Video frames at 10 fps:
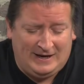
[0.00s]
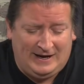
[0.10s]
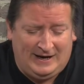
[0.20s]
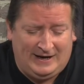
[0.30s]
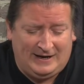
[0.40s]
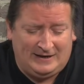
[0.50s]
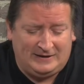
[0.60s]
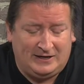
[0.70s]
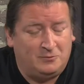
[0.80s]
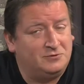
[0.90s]

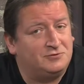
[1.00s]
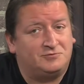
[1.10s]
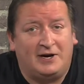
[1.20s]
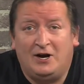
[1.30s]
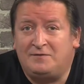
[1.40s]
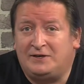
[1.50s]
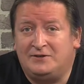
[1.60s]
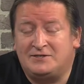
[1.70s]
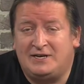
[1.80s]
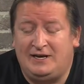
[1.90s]
And uh, we're just right off the
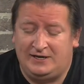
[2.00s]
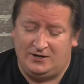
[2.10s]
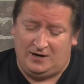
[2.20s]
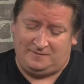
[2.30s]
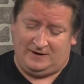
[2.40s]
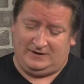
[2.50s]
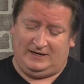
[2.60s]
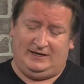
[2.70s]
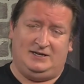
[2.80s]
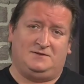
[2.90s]
interstate, get off on
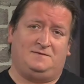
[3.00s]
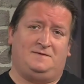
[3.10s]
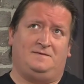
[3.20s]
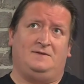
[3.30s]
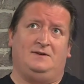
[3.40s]
the east